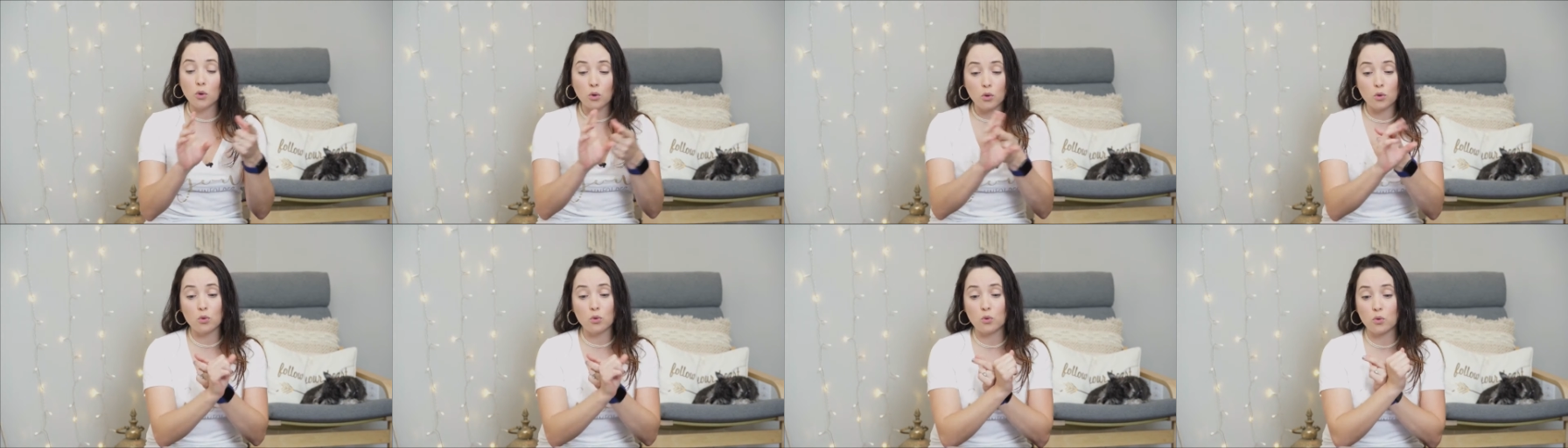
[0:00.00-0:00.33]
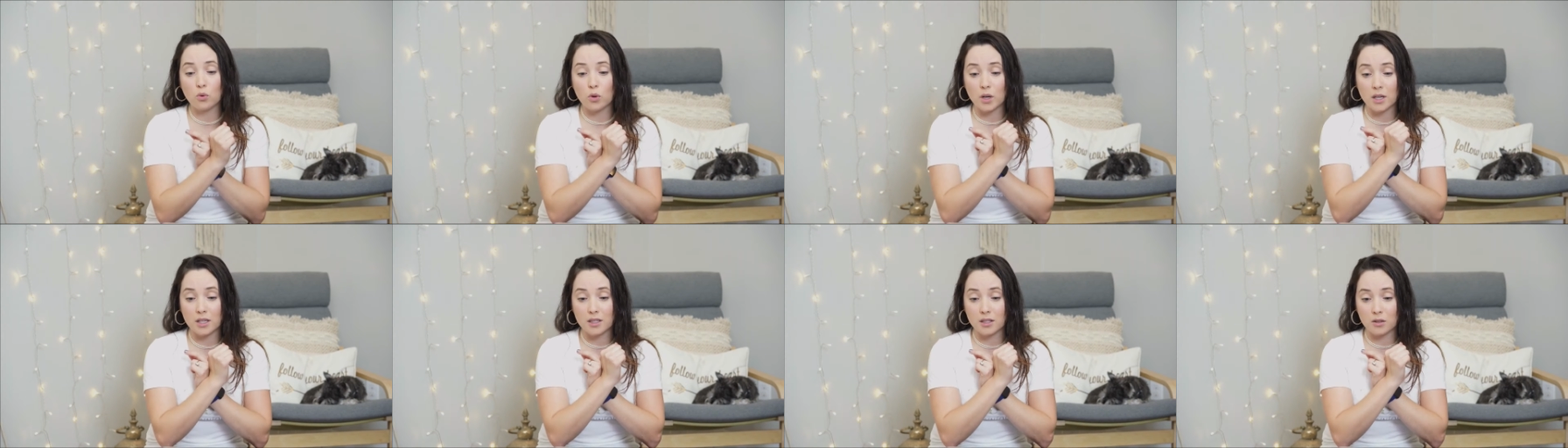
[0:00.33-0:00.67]

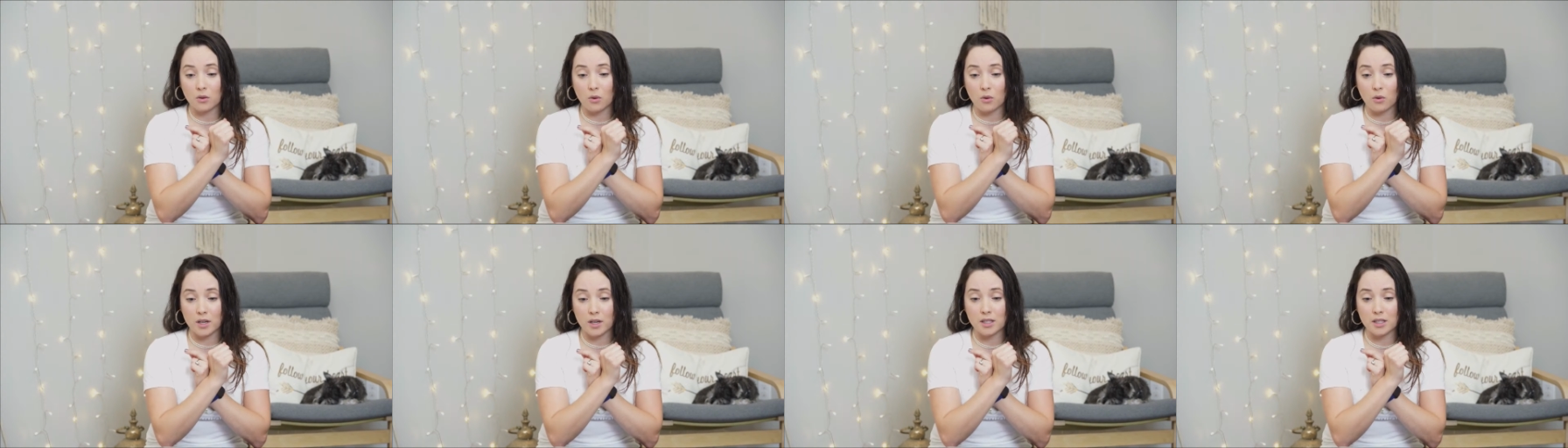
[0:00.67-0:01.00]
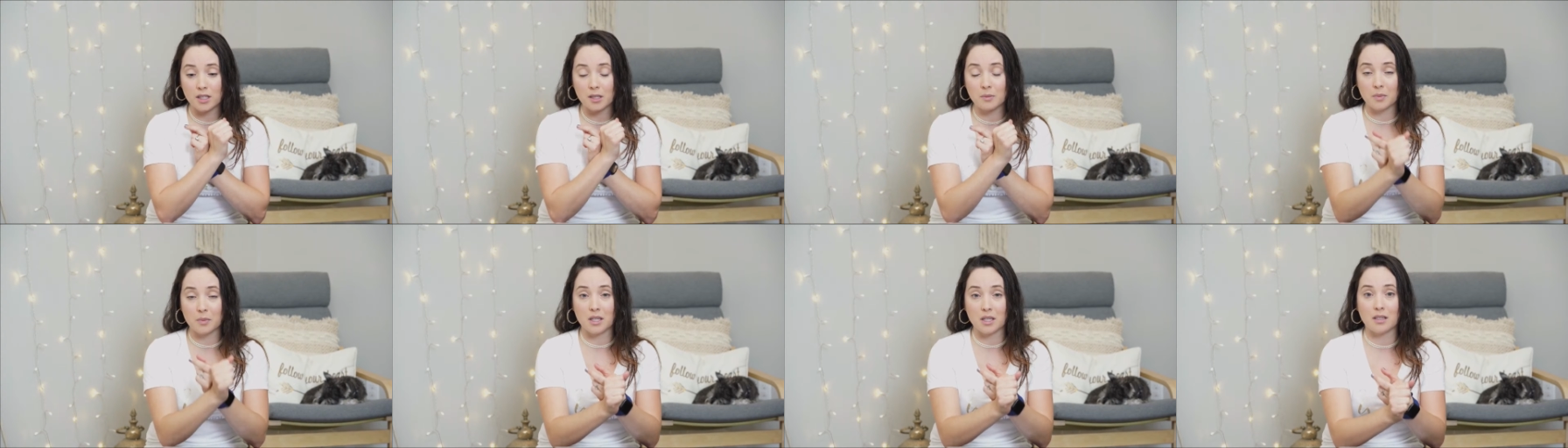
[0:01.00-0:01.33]
Who is going
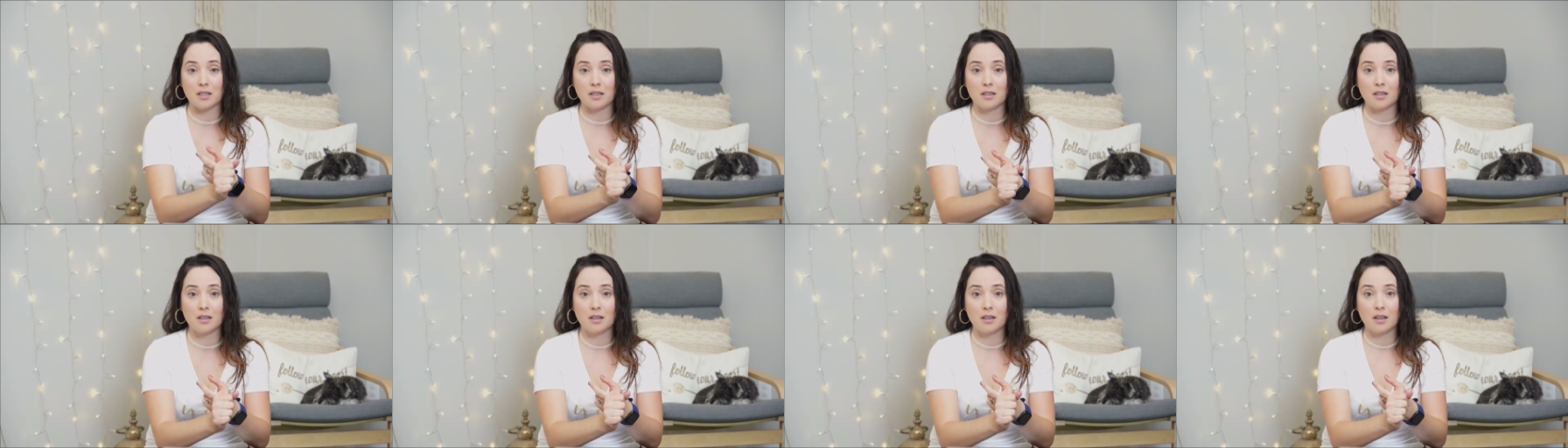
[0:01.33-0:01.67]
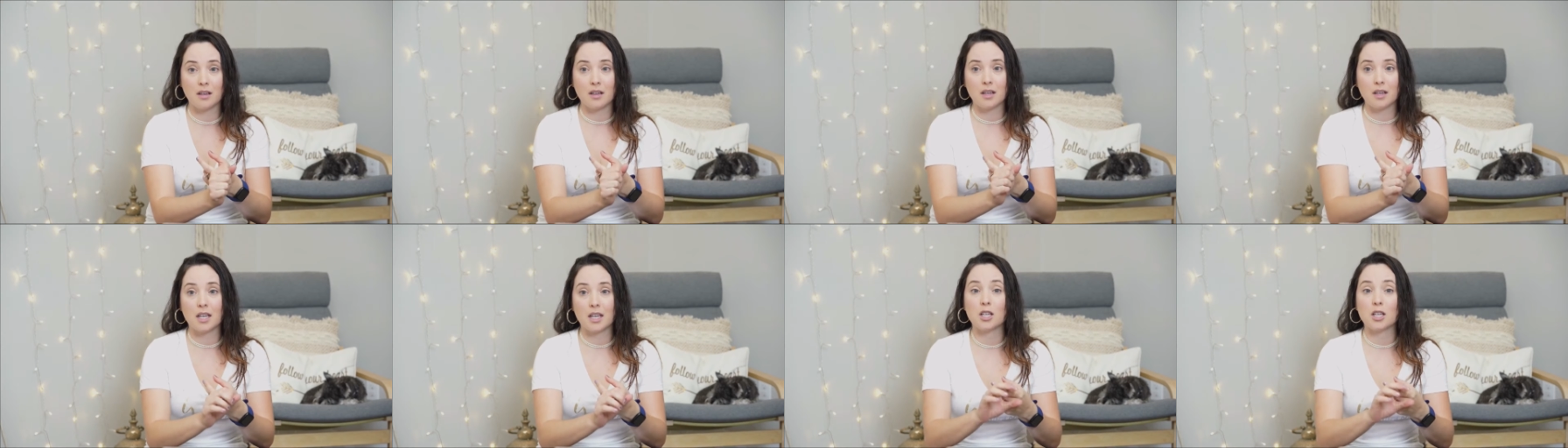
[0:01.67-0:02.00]
to be
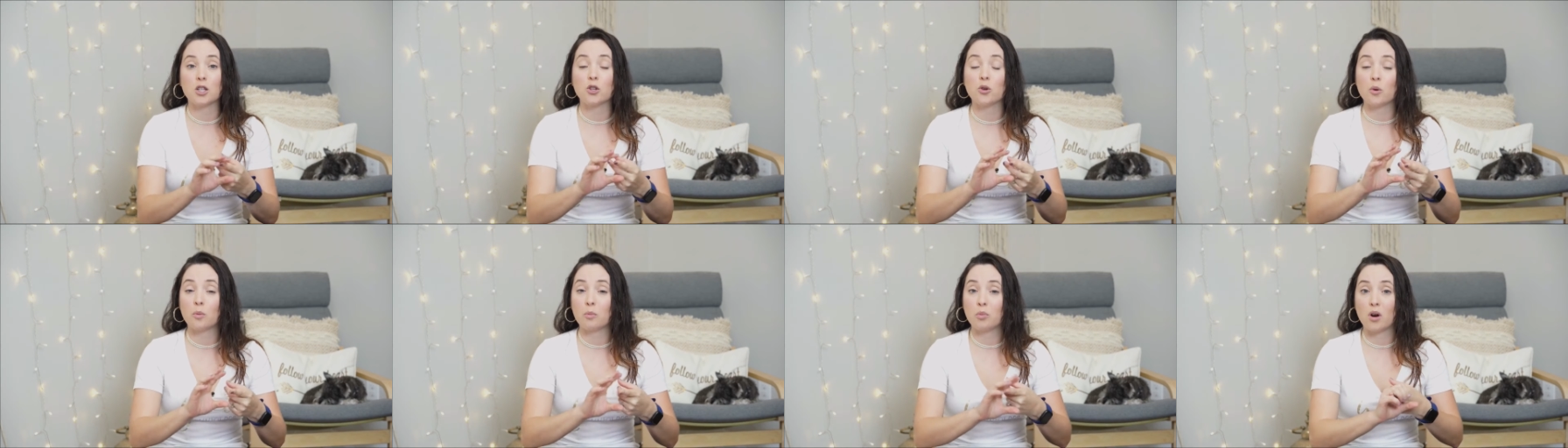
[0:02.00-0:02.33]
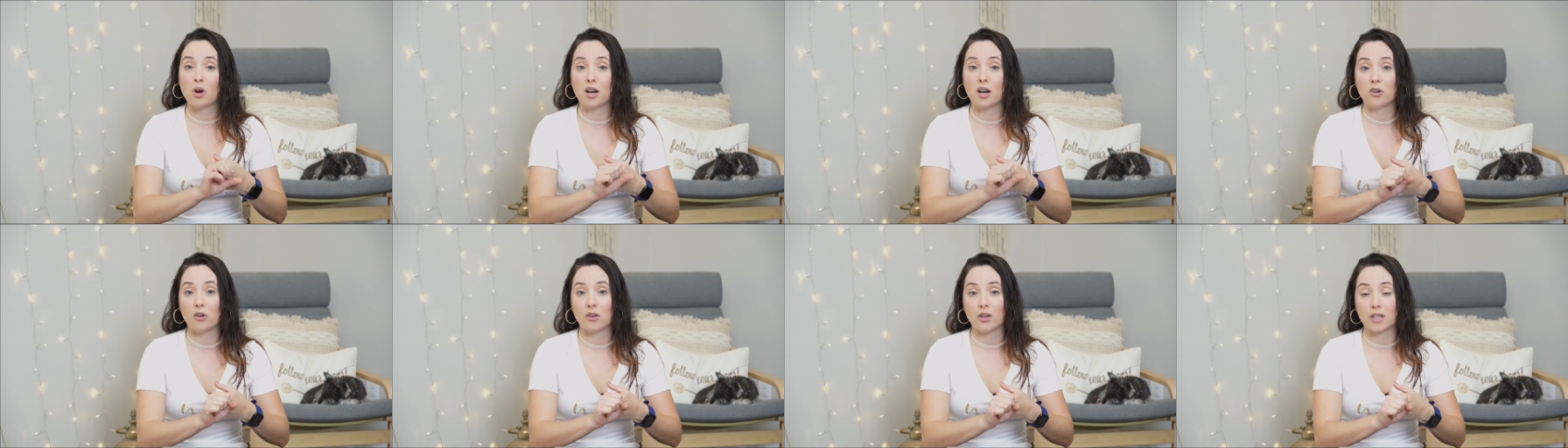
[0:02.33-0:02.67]
in your
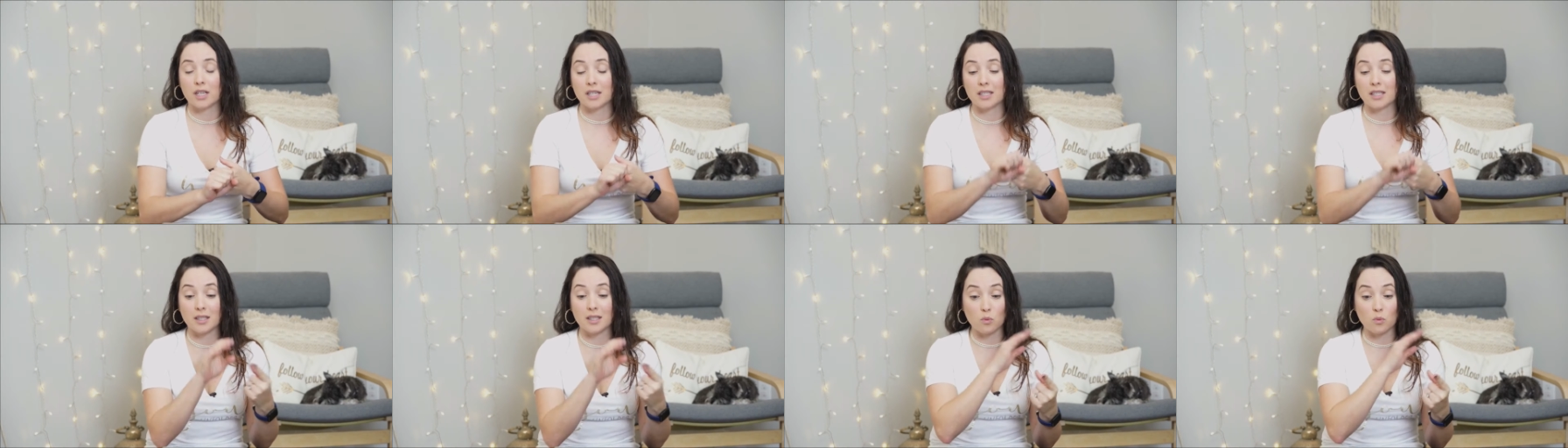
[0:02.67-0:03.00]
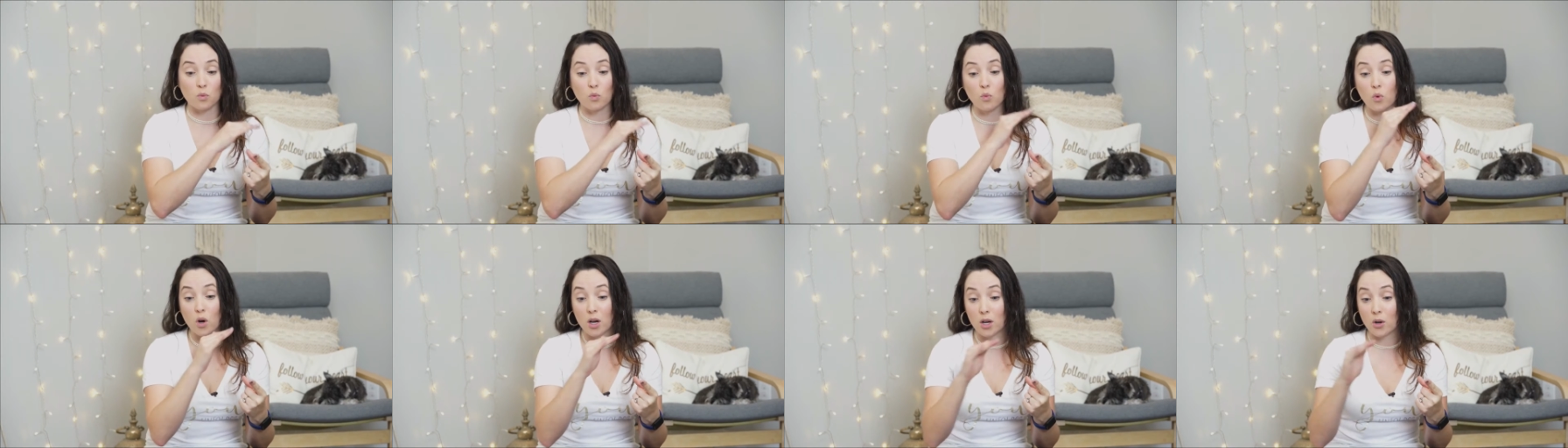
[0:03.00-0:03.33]
priorities,
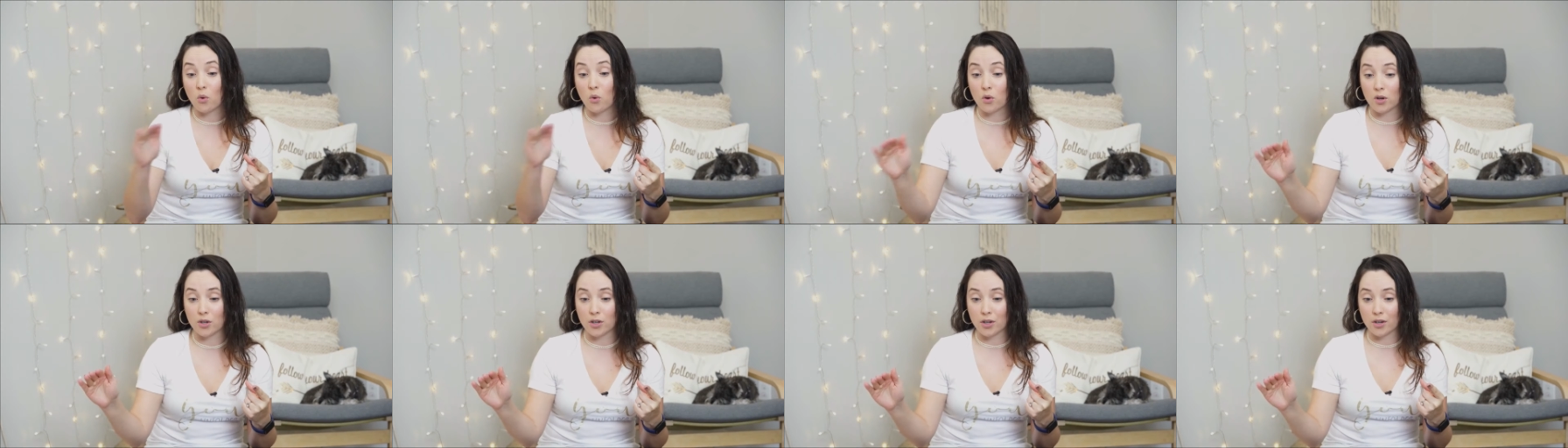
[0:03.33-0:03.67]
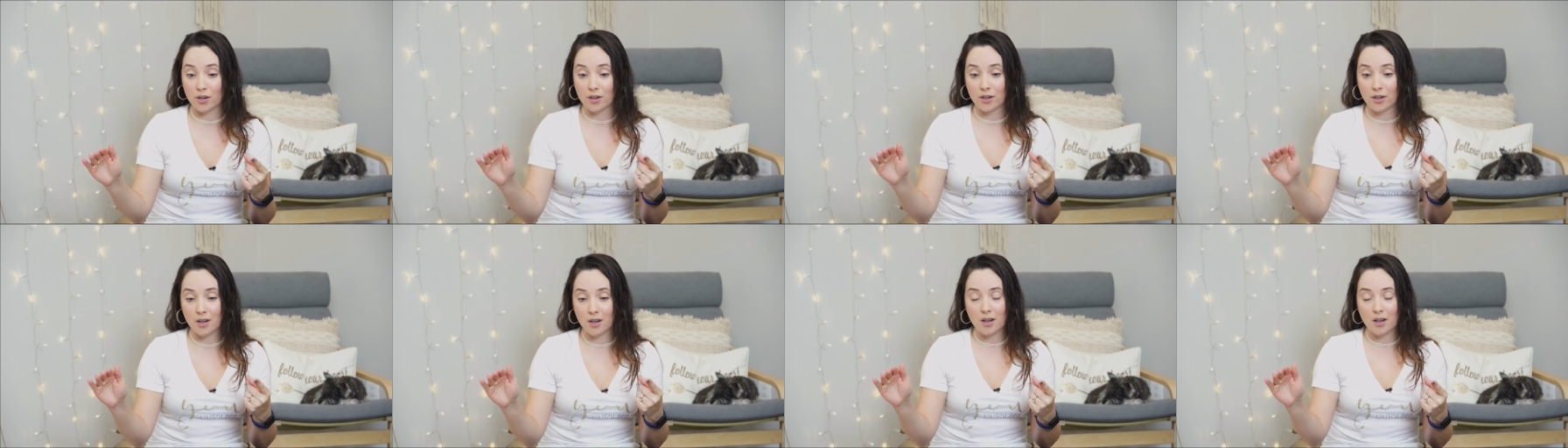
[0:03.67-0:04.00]
in what
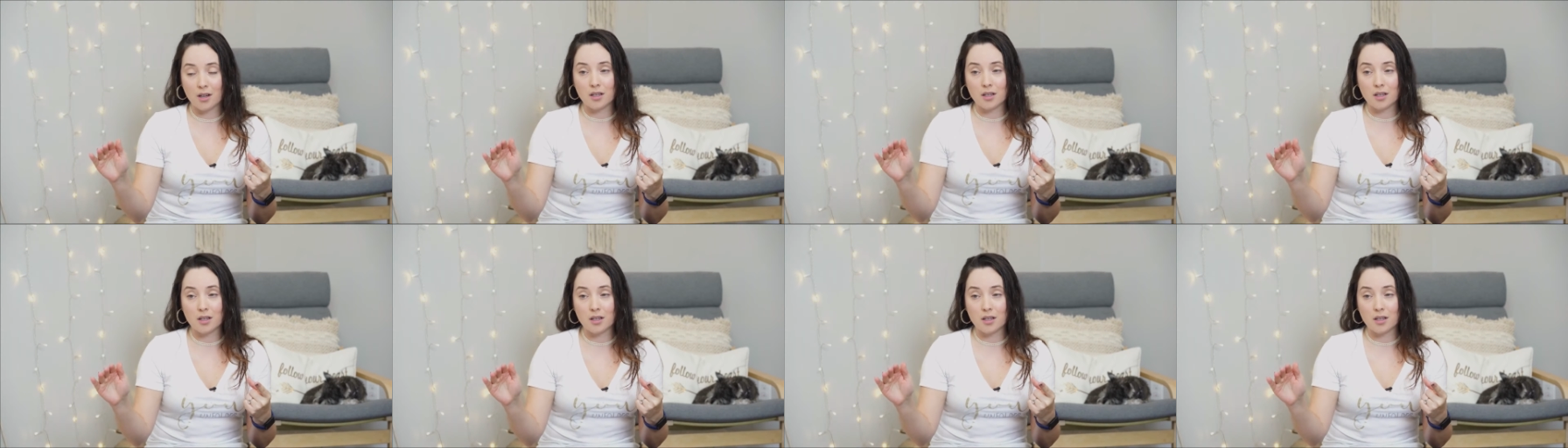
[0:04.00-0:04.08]
order?